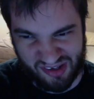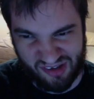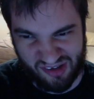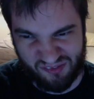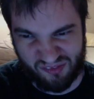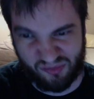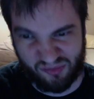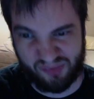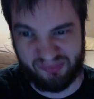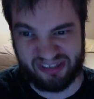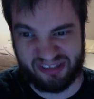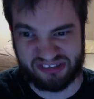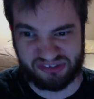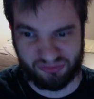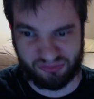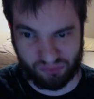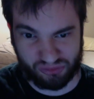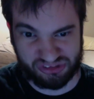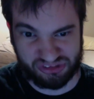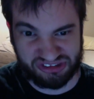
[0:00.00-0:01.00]
what Master
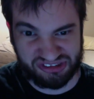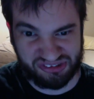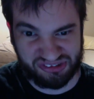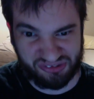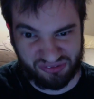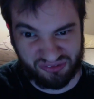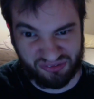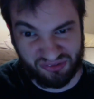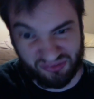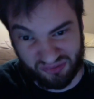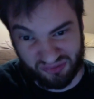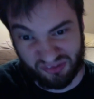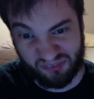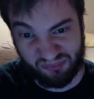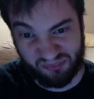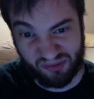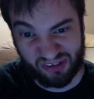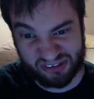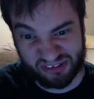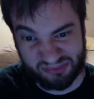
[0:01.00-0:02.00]
Roshi could
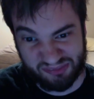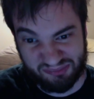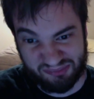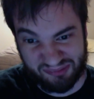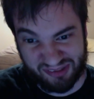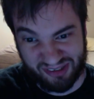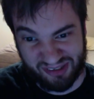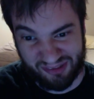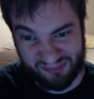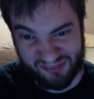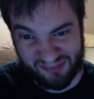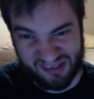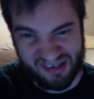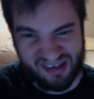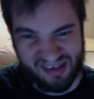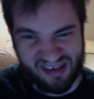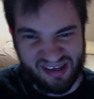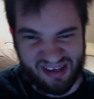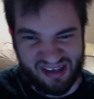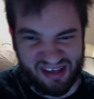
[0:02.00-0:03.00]
have possibly become
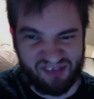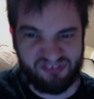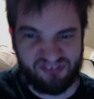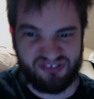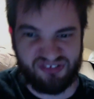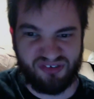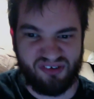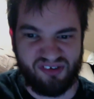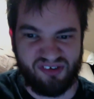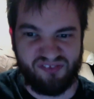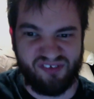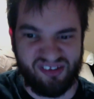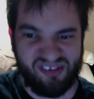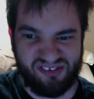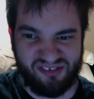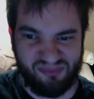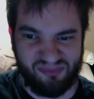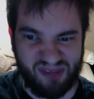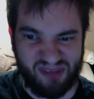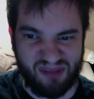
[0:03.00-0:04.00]
if certain
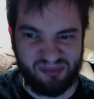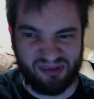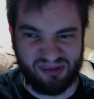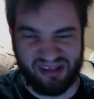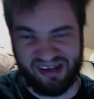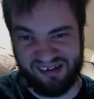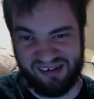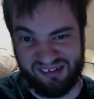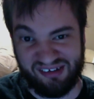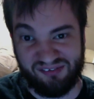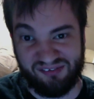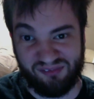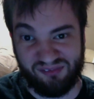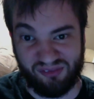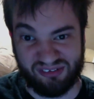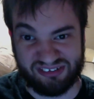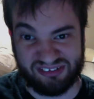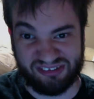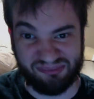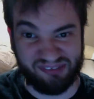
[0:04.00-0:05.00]
events and people hadn't
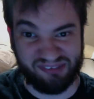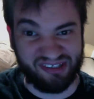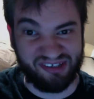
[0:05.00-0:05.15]
influenced him.